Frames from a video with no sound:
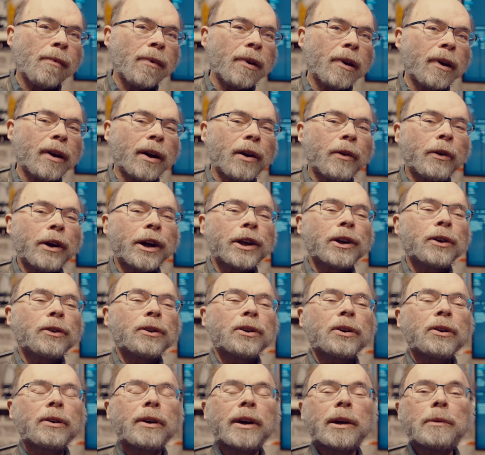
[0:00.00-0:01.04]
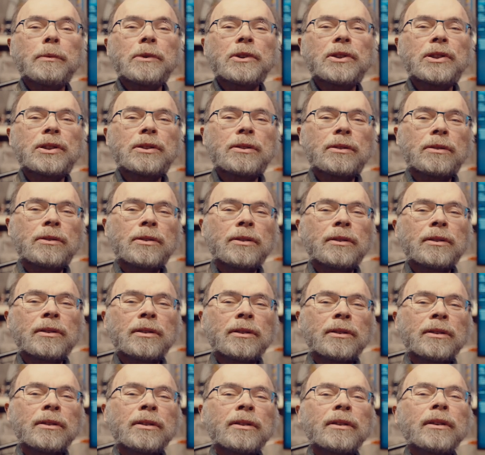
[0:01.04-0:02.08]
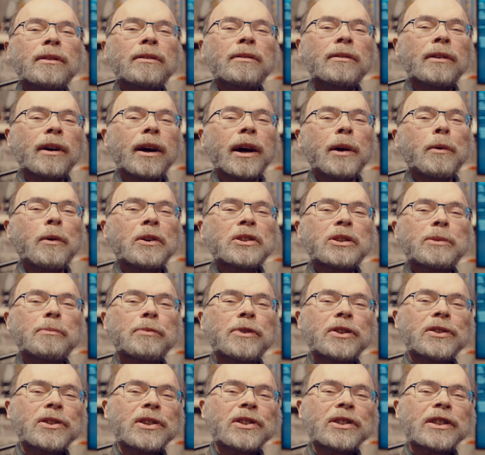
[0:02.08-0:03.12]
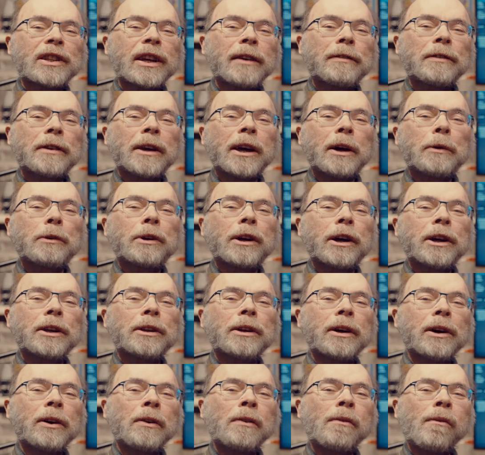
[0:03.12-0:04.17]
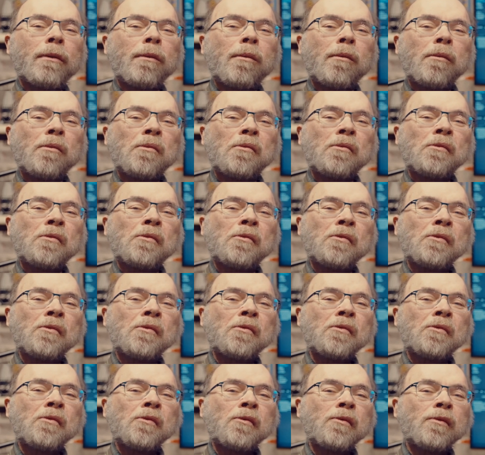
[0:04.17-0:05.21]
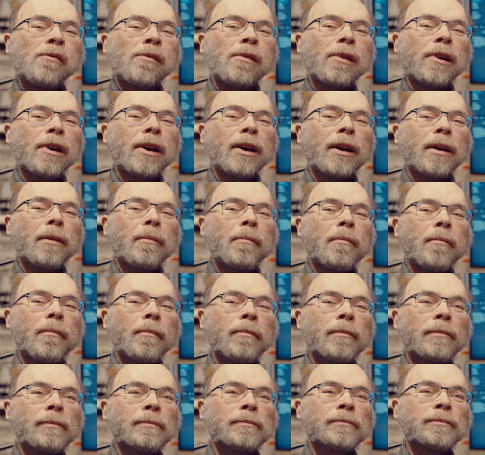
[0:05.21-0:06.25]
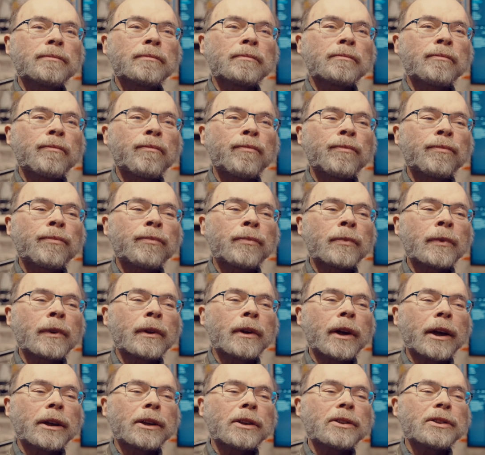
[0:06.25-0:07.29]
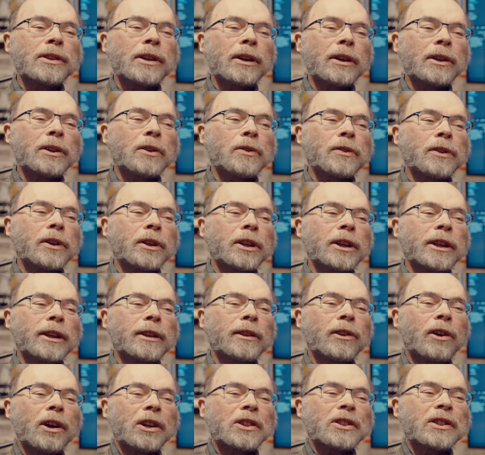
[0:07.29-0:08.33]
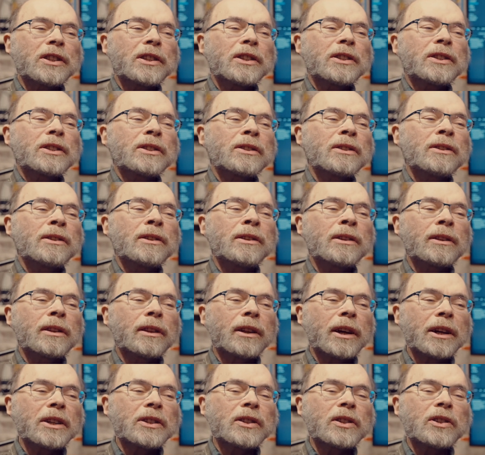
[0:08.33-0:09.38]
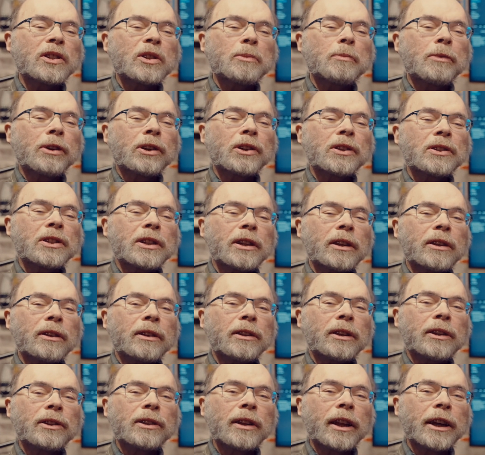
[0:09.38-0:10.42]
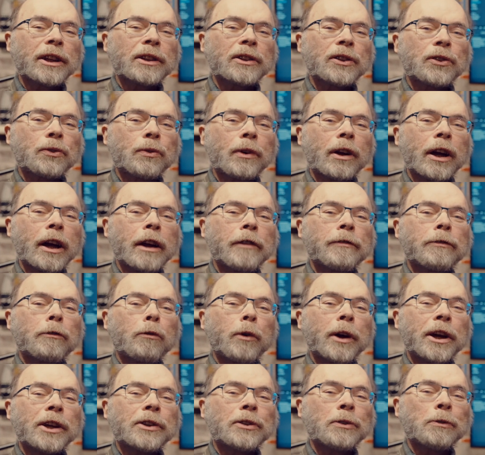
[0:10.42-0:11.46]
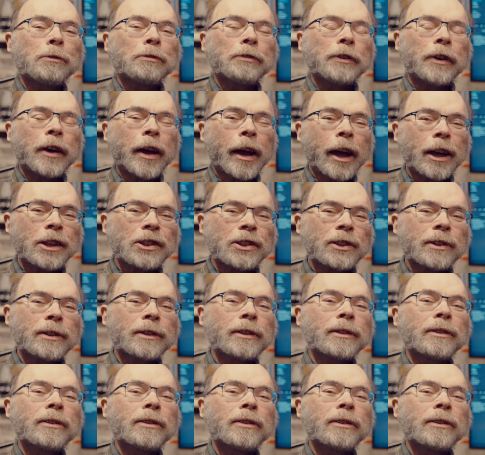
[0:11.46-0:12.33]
Oh, I don't know. I wasn't business savvy. How would I know? Um, I can tell you that he lost his license because he liked to drive way too fast.